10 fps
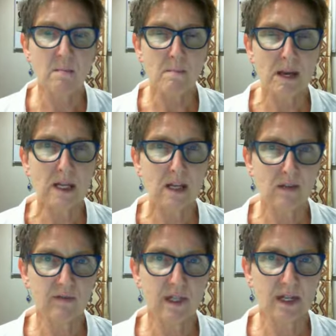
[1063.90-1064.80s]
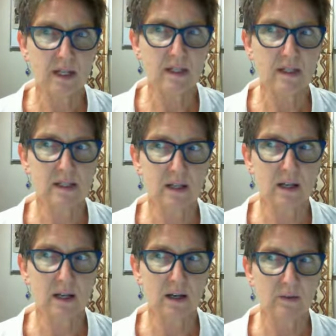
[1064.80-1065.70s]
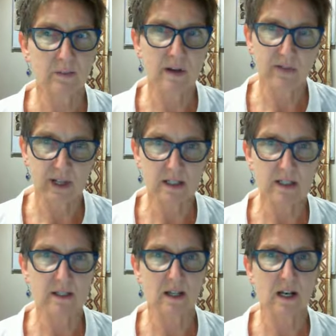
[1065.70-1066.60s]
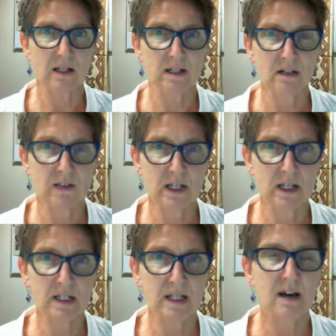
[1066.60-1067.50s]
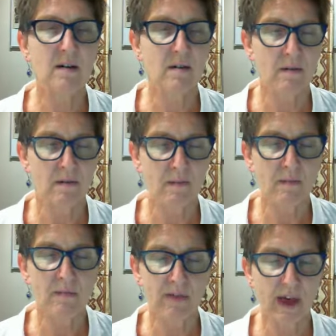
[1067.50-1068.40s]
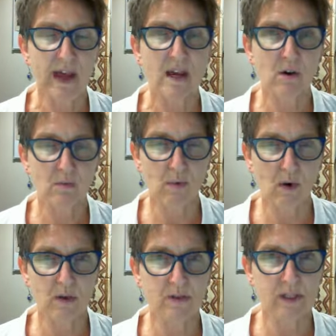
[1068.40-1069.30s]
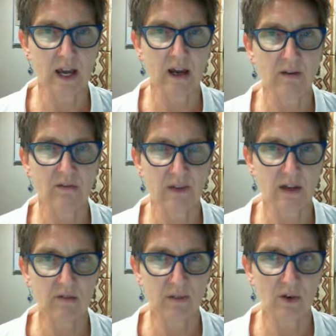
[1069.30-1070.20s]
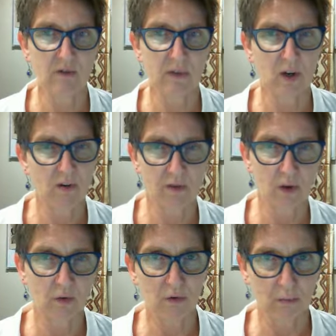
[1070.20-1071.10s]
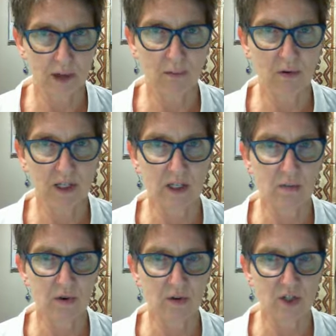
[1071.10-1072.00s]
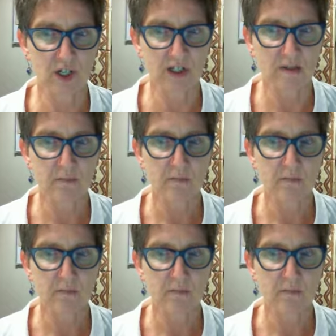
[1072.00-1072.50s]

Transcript: Many of these events and activities, they arose out of the involvement of the local people in the project.